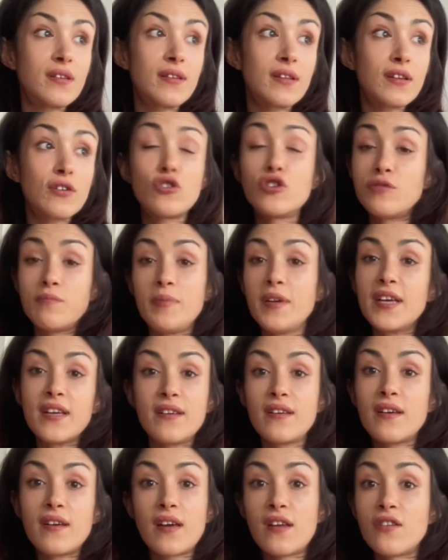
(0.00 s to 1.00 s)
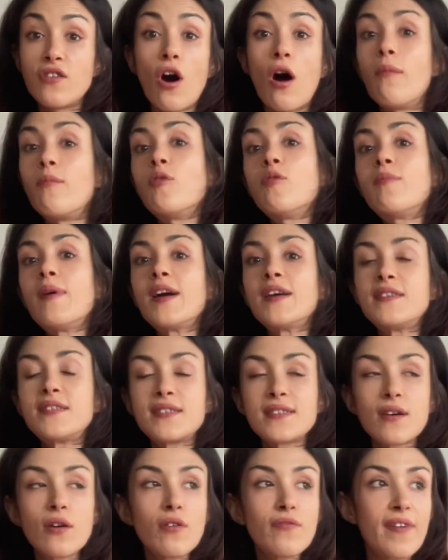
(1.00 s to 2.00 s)
could be a novel by
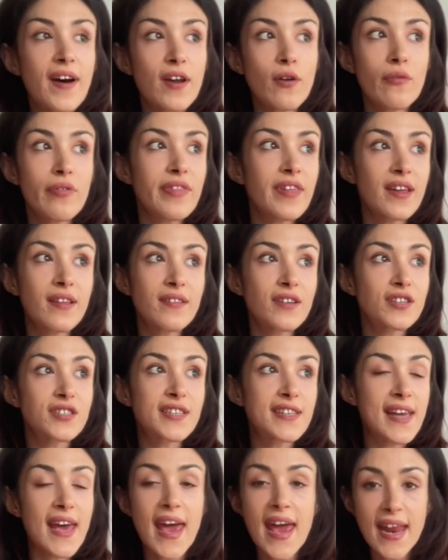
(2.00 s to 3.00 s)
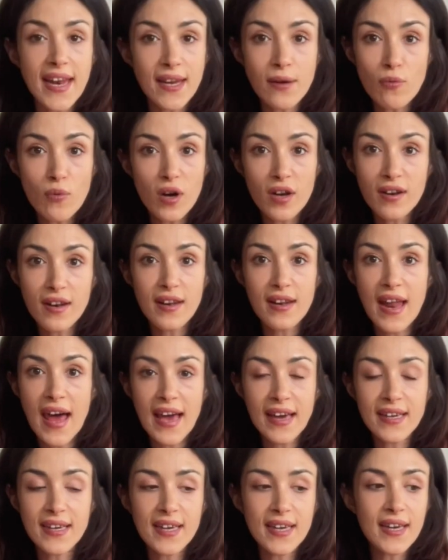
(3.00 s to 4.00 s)
itself. I don't think there's anyone
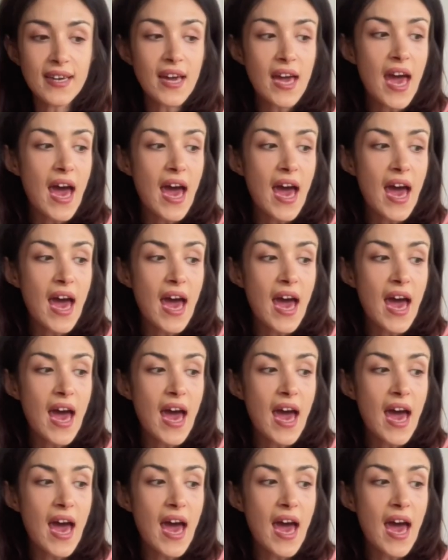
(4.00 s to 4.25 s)
lacking.